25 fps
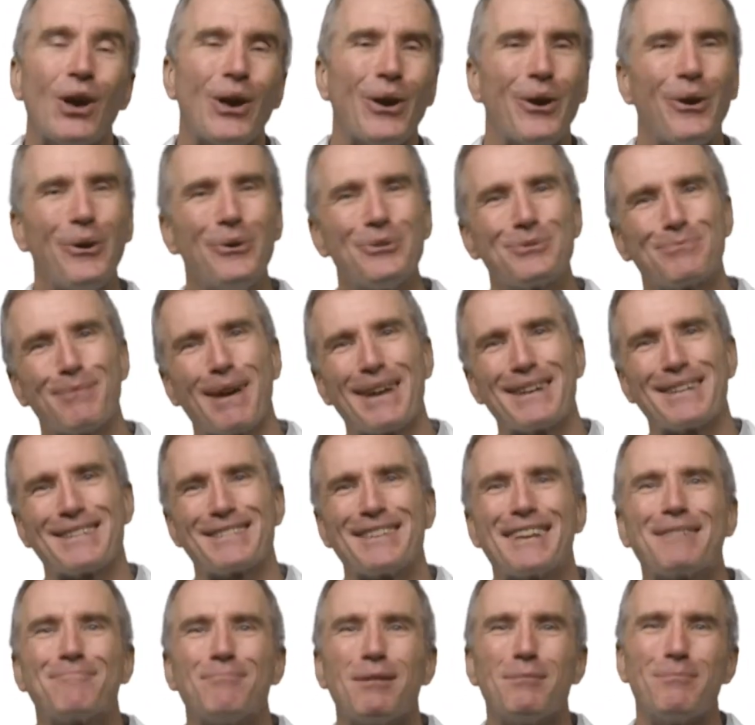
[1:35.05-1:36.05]
who's made a
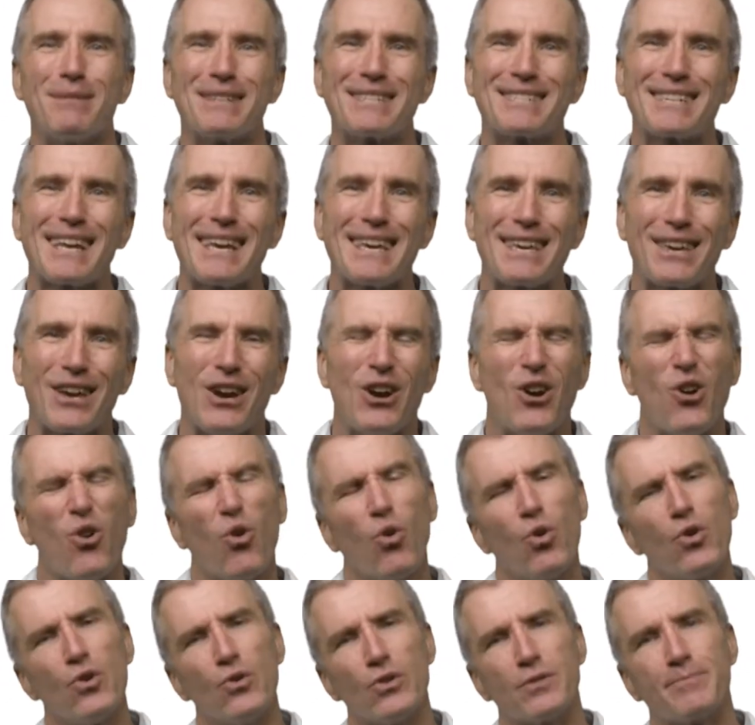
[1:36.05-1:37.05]
simple mistake
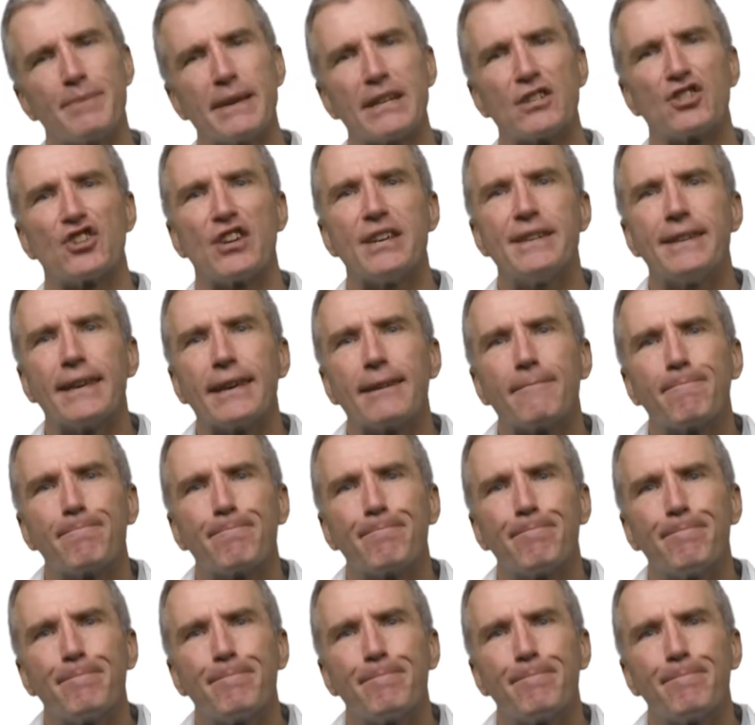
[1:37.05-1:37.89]
or who's been cheating.